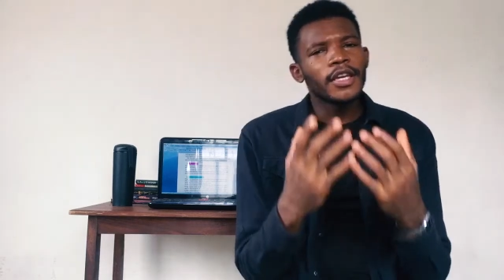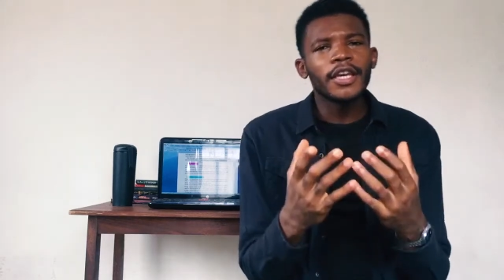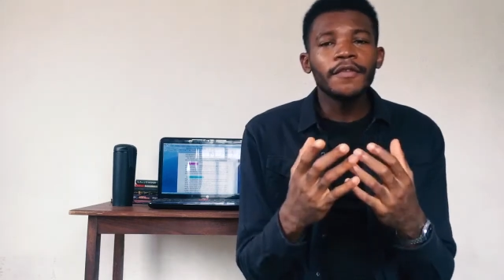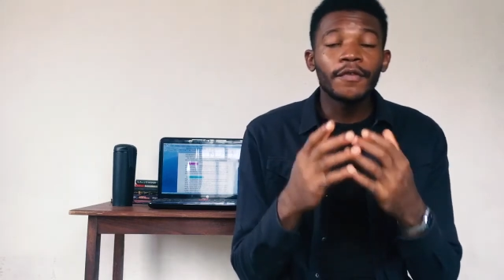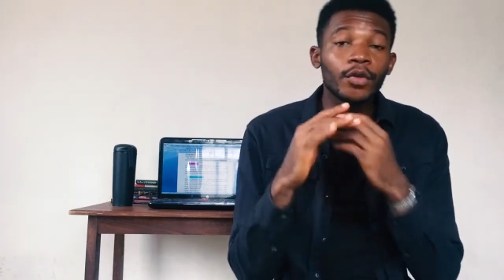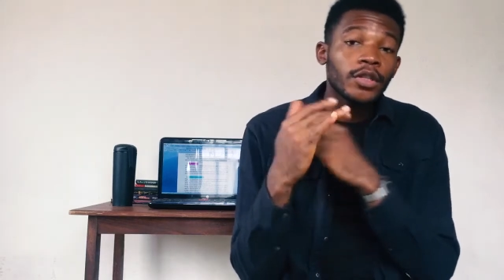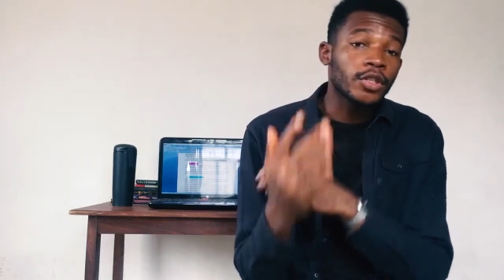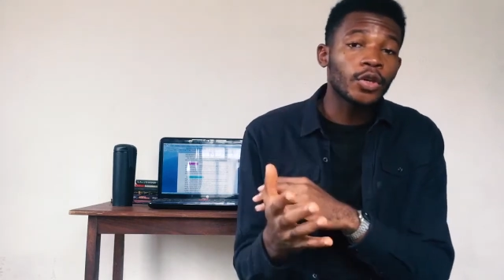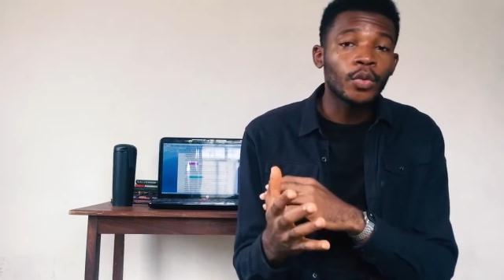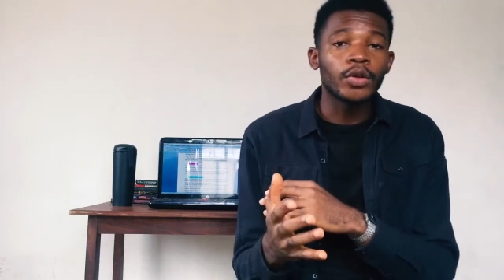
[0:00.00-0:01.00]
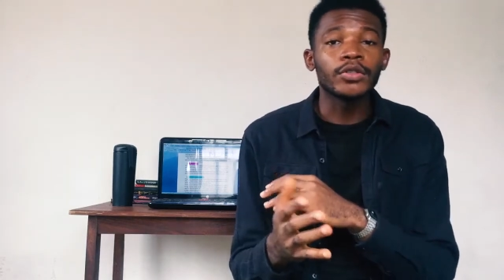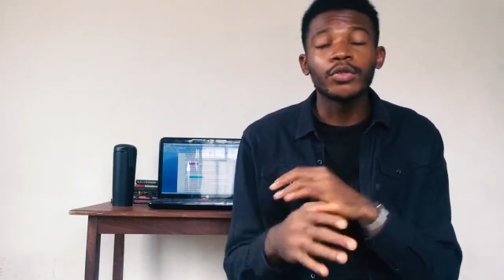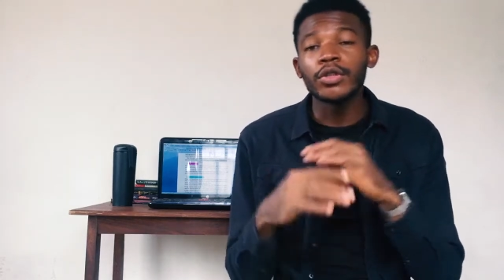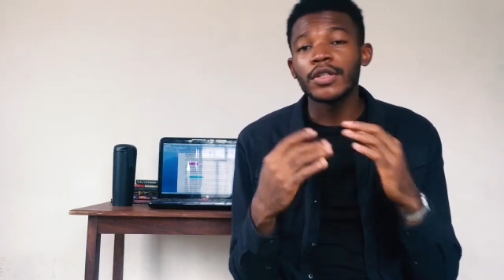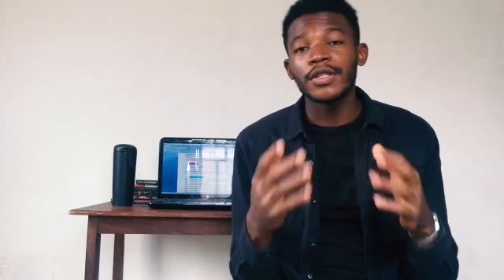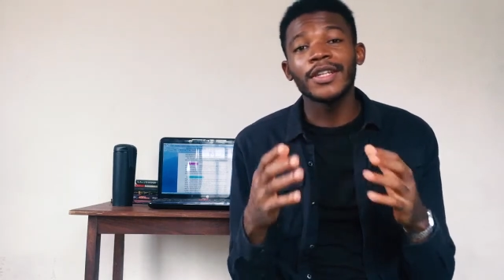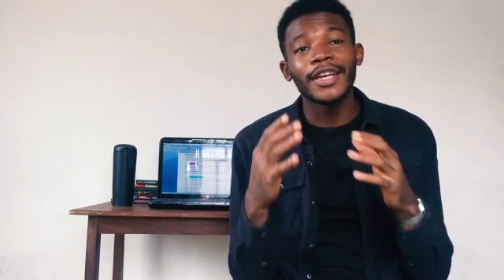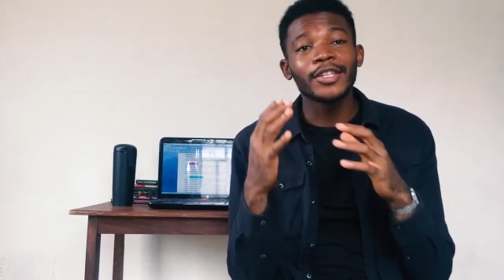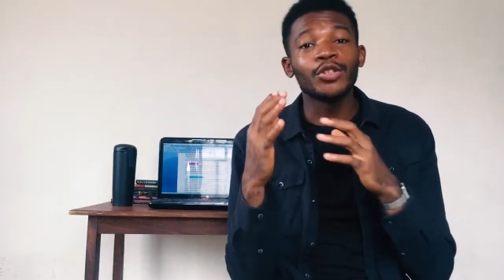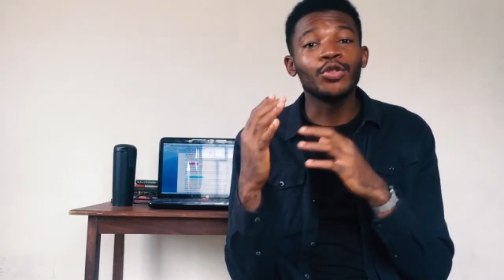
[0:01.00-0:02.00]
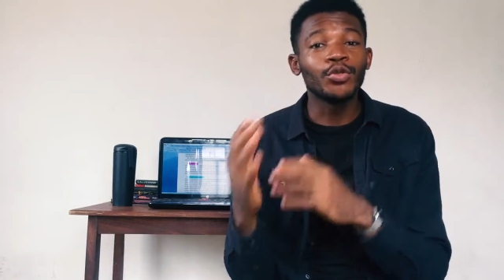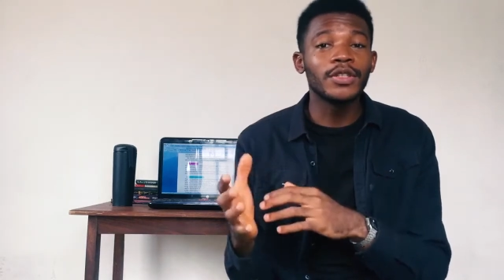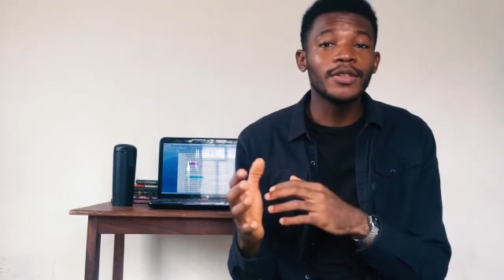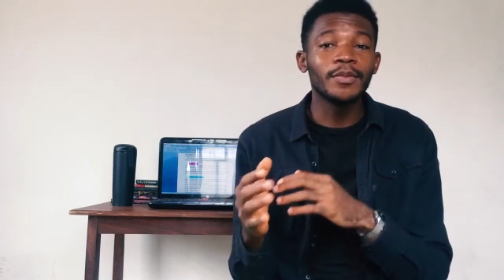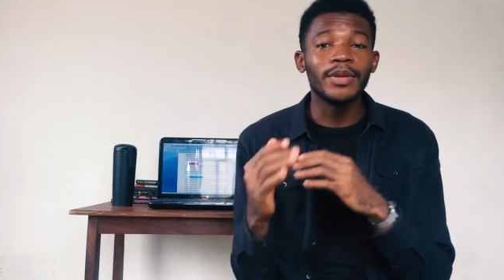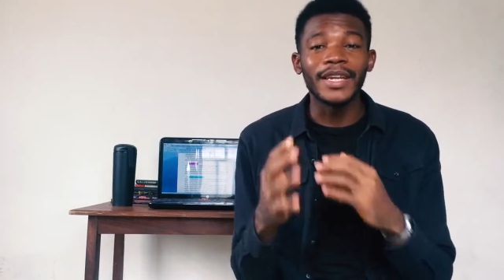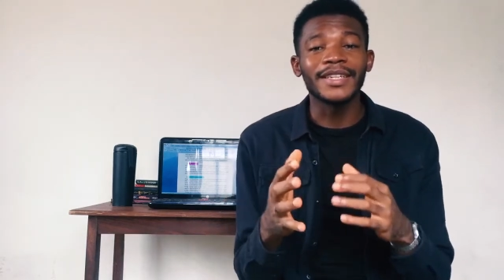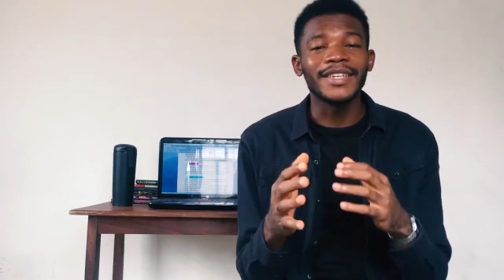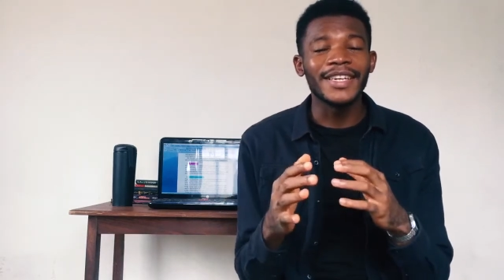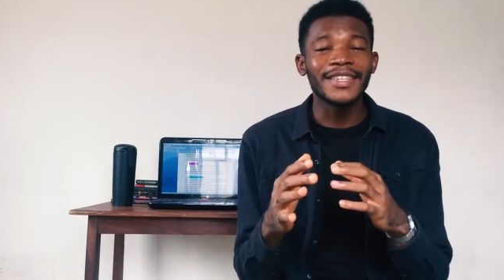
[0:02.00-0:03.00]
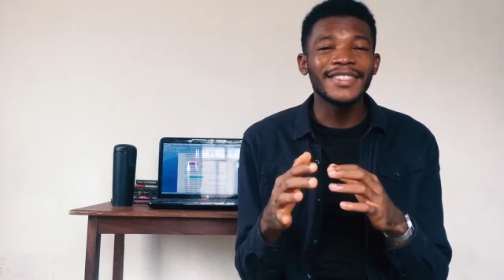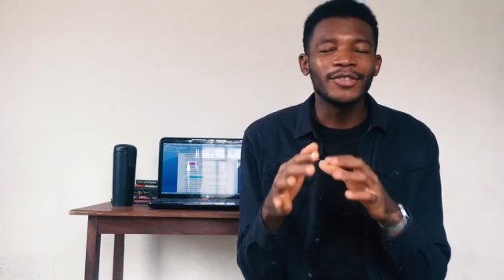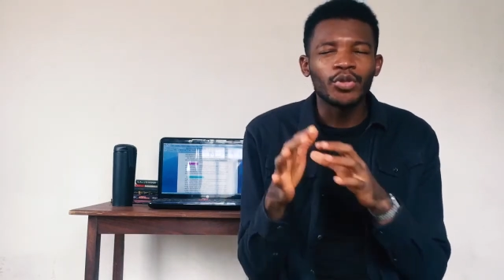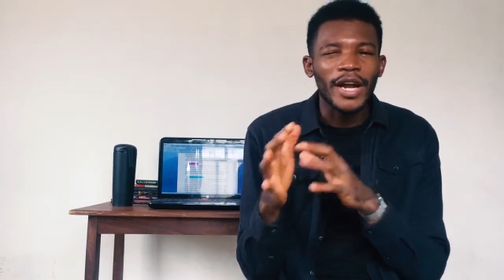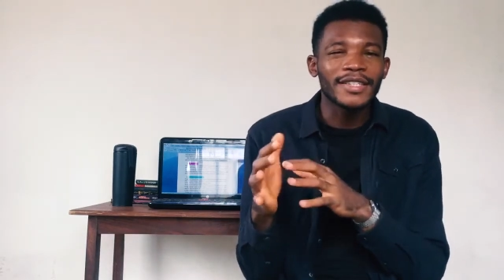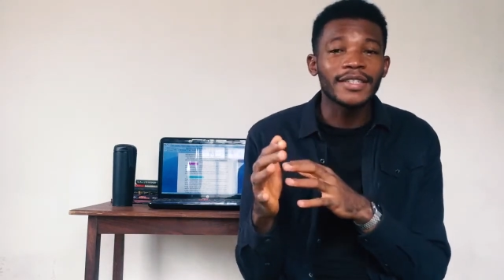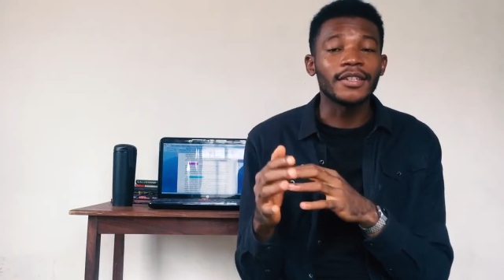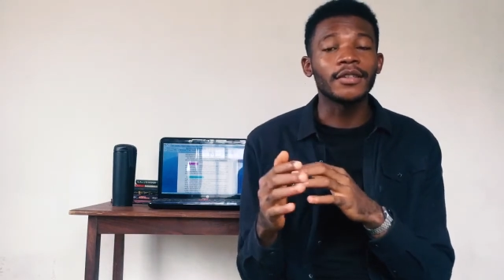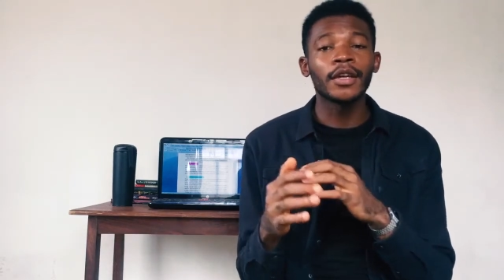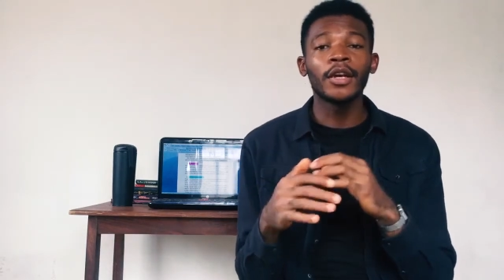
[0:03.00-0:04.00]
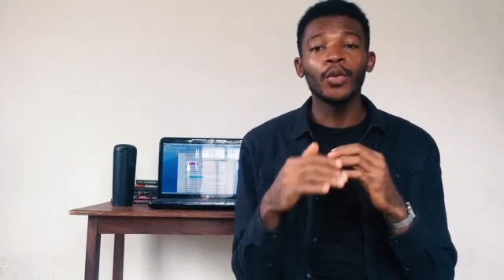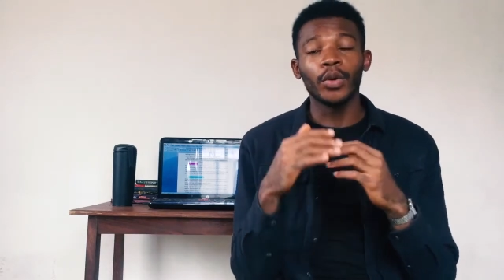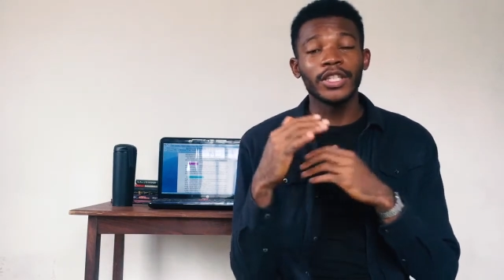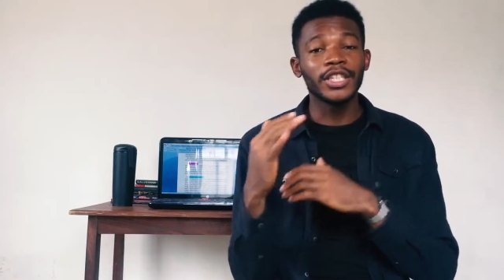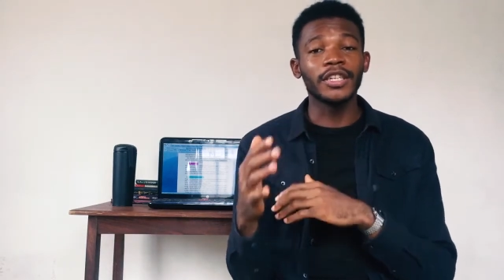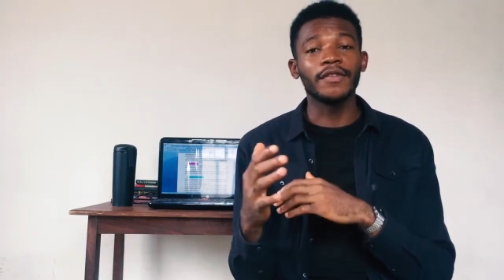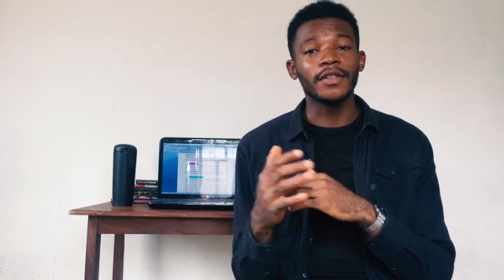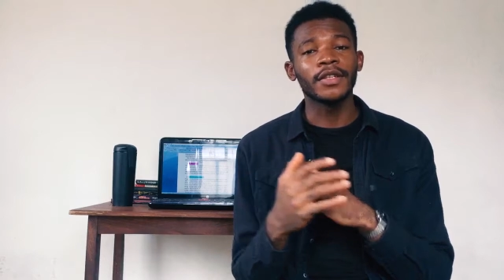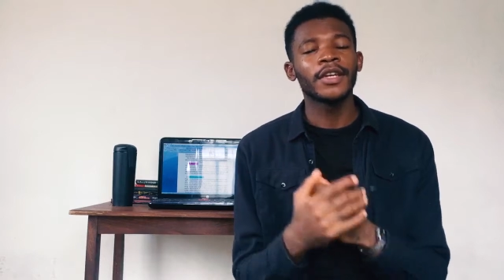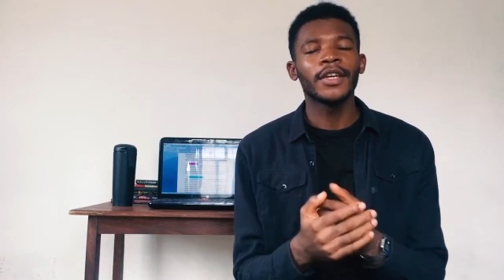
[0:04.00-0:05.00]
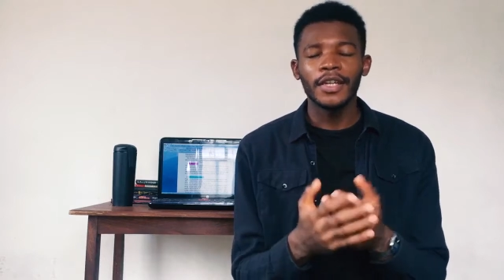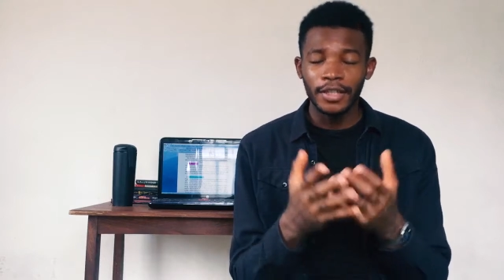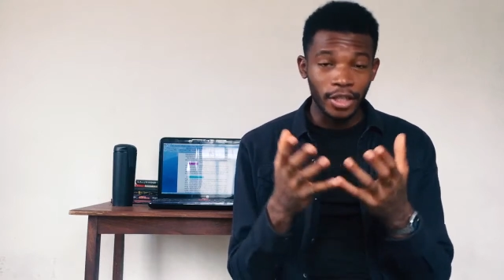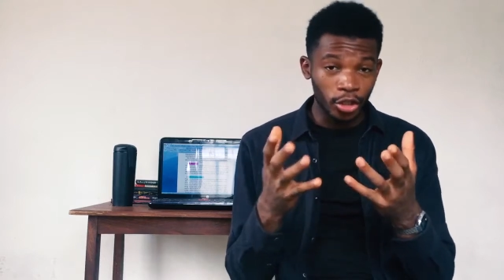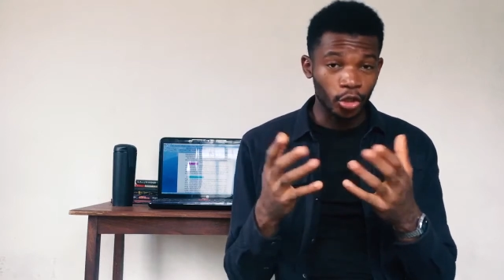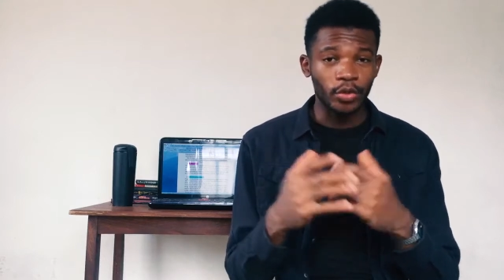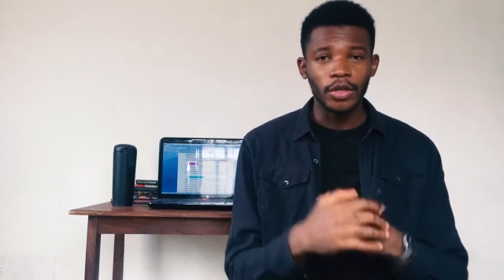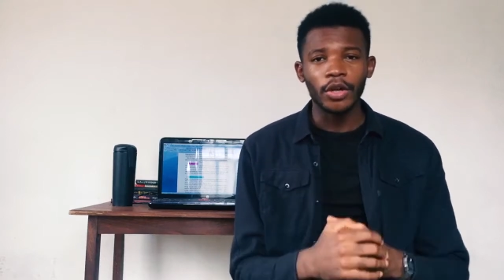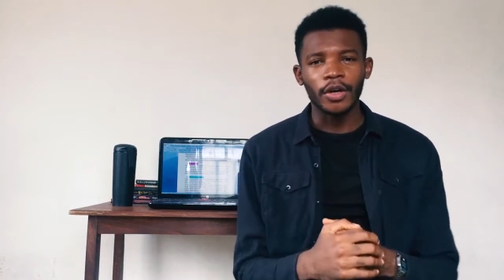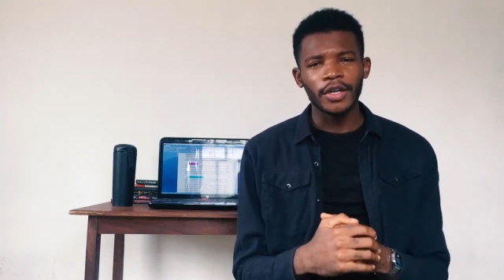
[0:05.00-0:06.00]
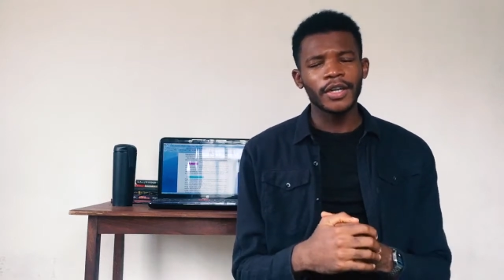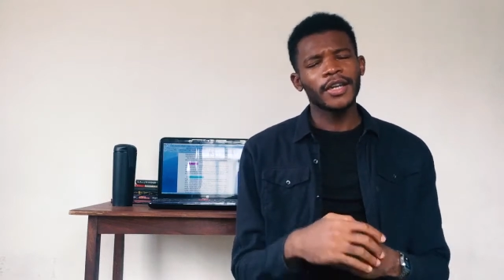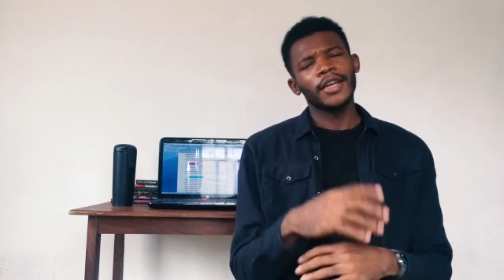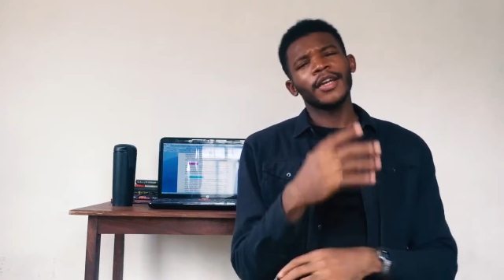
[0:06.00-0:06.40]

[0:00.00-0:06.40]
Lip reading: If you're someone who doesn't like using Glade against dry skin when shaving, then you're in luck.